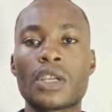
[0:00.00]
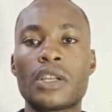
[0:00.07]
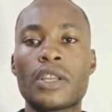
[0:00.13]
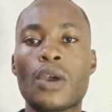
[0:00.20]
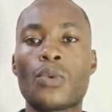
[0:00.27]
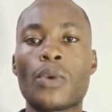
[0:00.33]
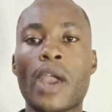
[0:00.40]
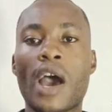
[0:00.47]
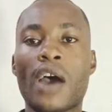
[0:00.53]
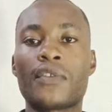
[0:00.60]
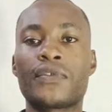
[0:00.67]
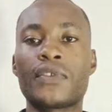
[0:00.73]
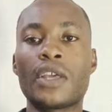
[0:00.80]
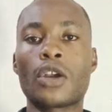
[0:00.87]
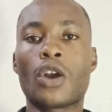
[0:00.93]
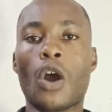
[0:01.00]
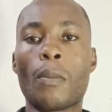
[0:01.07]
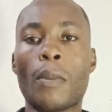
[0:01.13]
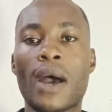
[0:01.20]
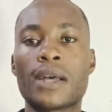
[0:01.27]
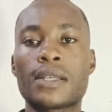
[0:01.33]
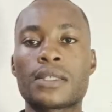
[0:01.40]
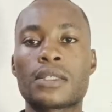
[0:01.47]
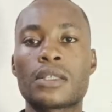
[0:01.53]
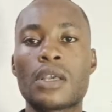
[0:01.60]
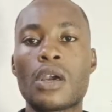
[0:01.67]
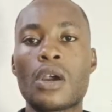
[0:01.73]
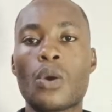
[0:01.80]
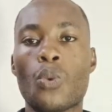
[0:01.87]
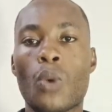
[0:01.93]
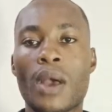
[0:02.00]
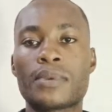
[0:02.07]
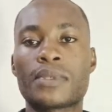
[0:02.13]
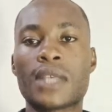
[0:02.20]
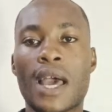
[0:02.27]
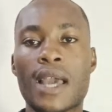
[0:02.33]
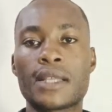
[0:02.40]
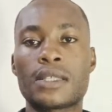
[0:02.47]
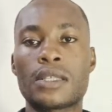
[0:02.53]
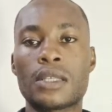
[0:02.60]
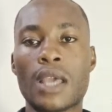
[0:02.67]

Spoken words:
Then we have e-commerce website.